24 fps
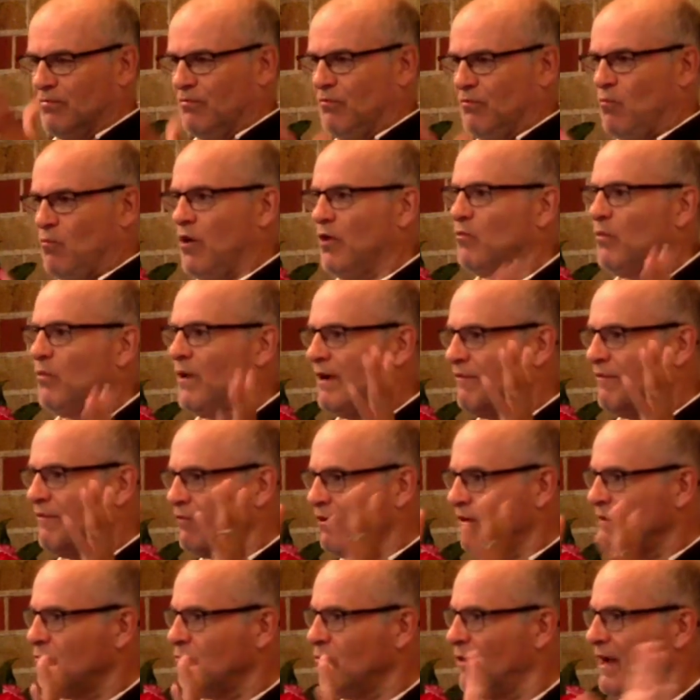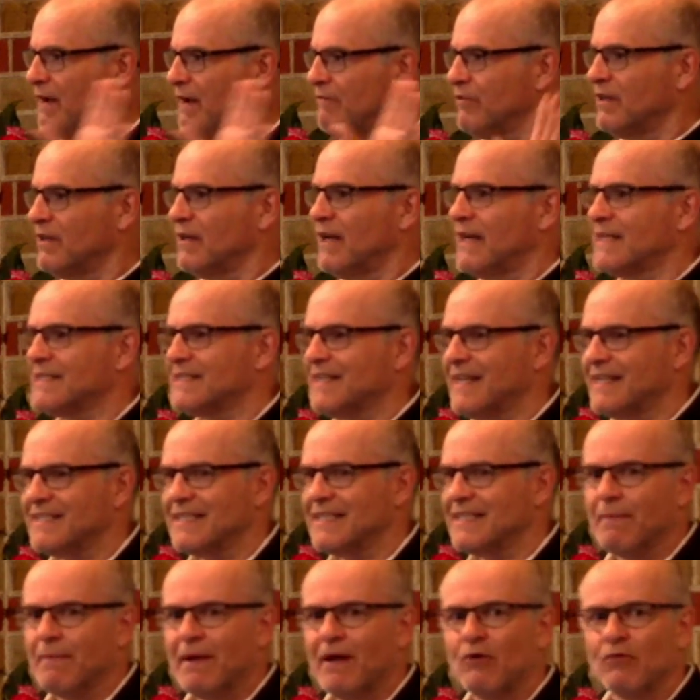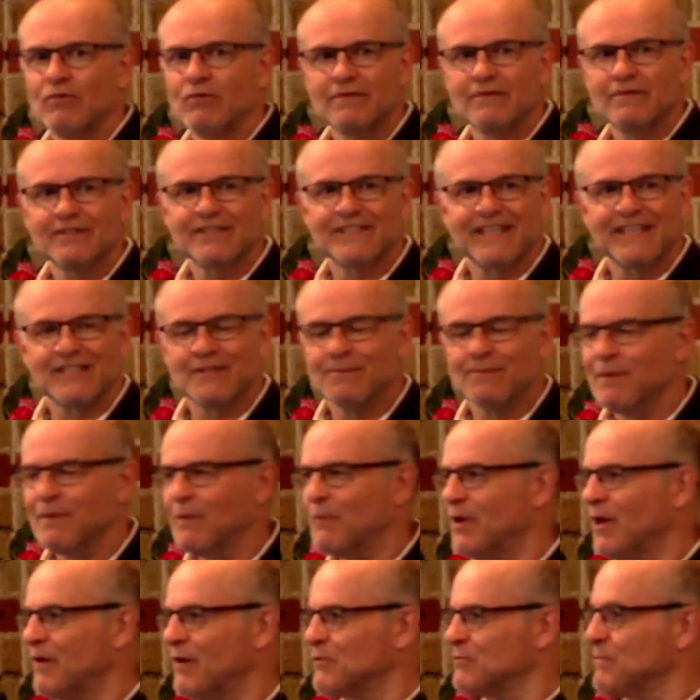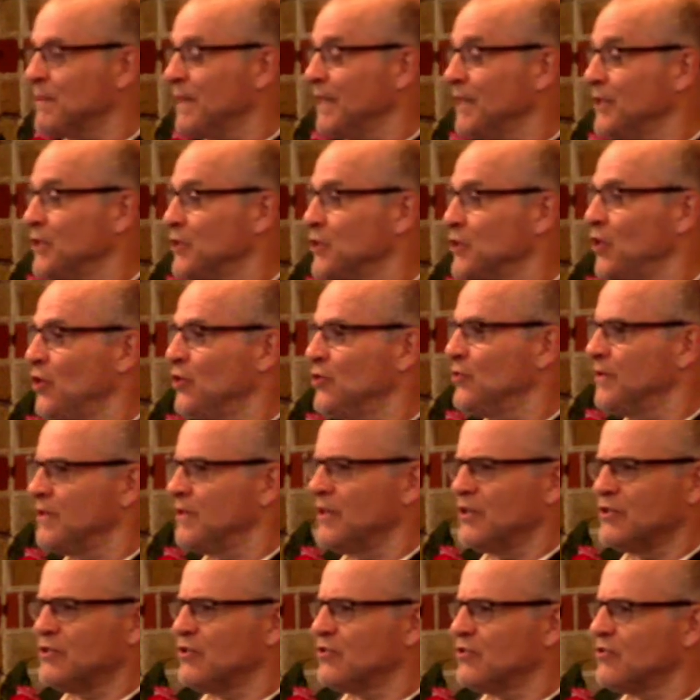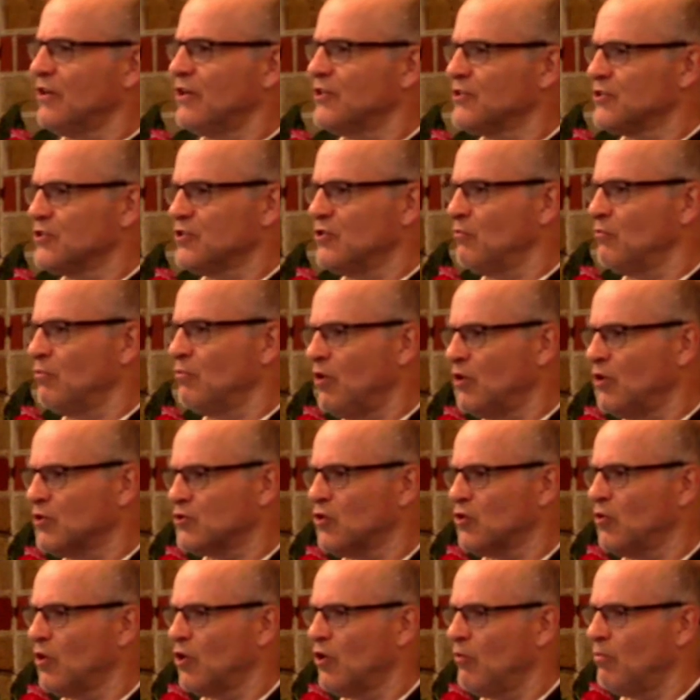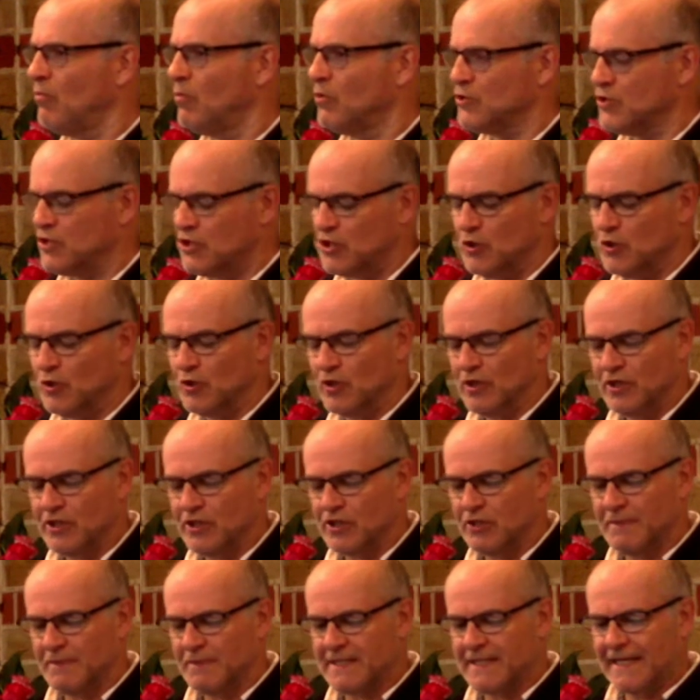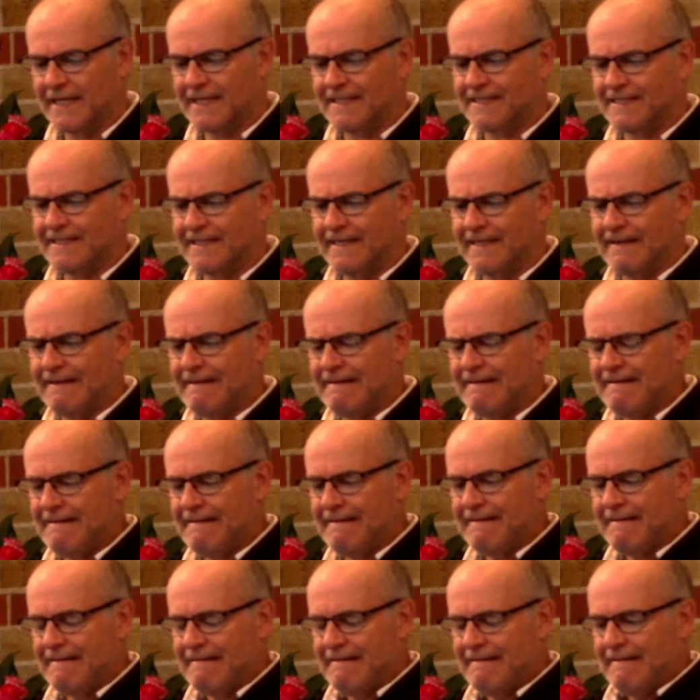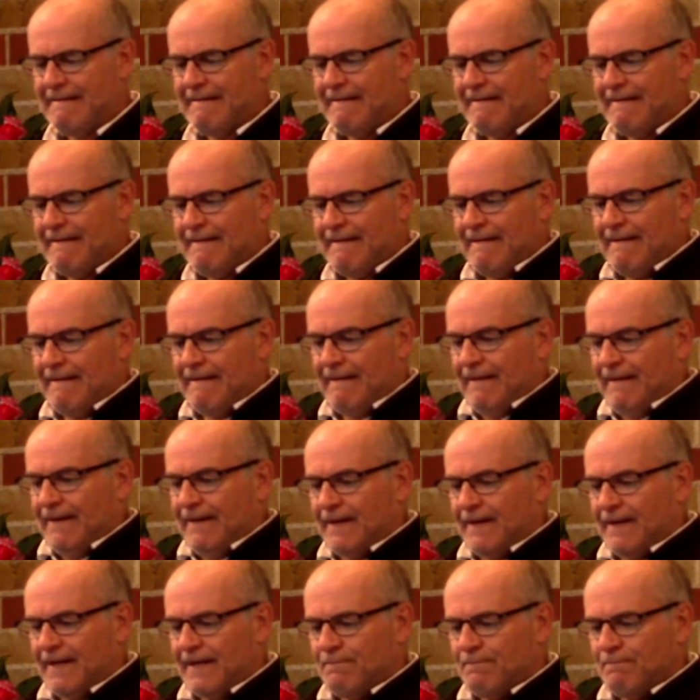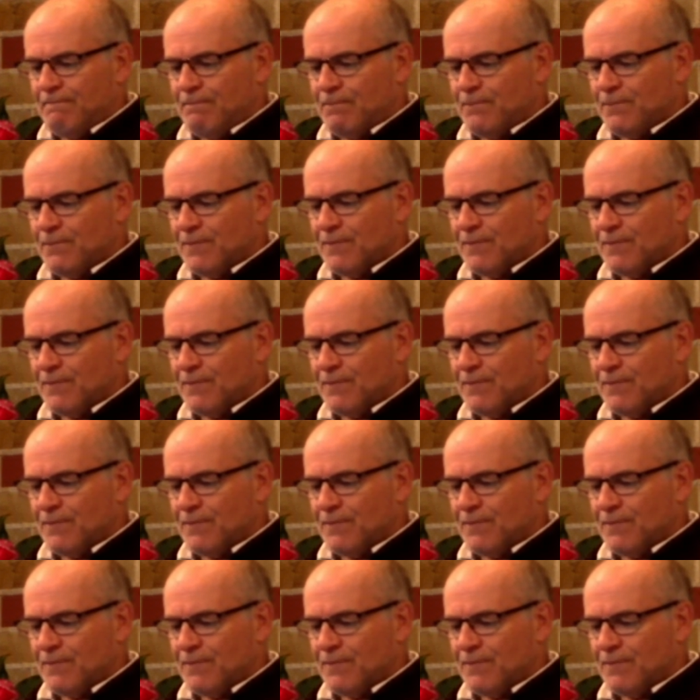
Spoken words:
from one, wherever, as Leslie Bell said to me when I was beginning to start doing this, just ask what God wants you to be saying today. And